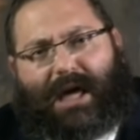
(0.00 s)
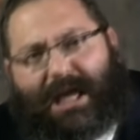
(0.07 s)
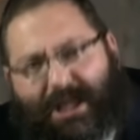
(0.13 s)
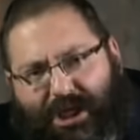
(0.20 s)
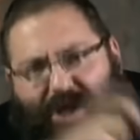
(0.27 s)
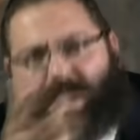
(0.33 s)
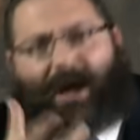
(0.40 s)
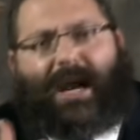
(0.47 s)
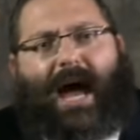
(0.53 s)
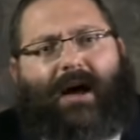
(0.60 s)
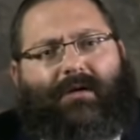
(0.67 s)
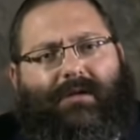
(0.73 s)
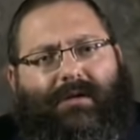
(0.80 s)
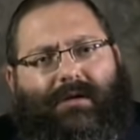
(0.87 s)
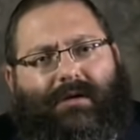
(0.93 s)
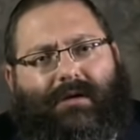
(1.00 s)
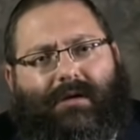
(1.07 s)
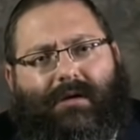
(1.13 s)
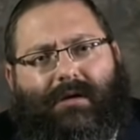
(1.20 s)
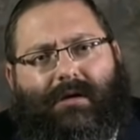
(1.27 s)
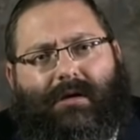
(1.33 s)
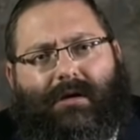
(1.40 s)
Inside out.
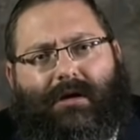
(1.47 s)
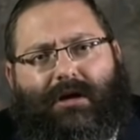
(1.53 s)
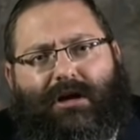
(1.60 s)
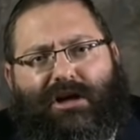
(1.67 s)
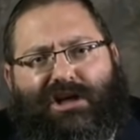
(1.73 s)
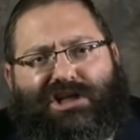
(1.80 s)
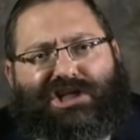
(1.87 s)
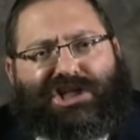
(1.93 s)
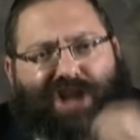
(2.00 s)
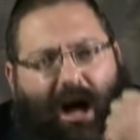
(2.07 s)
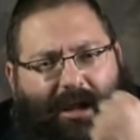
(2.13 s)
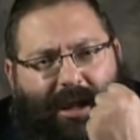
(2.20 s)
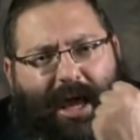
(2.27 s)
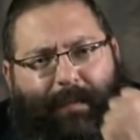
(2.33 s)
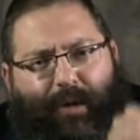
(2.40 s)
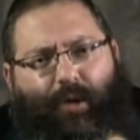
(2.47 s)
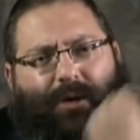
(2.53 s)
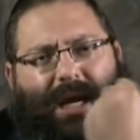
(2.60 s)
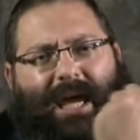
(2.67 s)
Shalom you